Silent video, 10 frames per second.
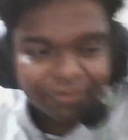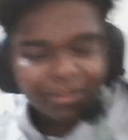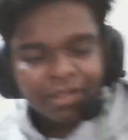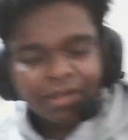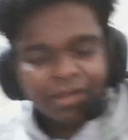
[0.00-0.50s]

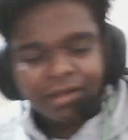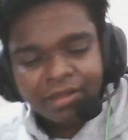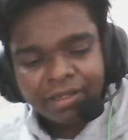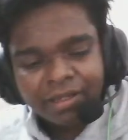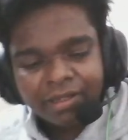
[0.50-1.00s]

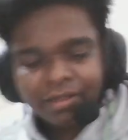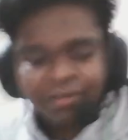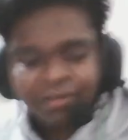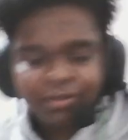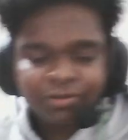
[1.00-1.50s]
and the
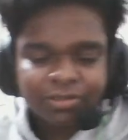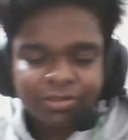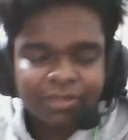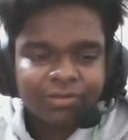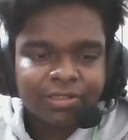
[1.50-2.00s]
user
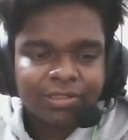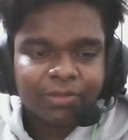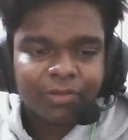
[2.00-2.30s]
gives like 1,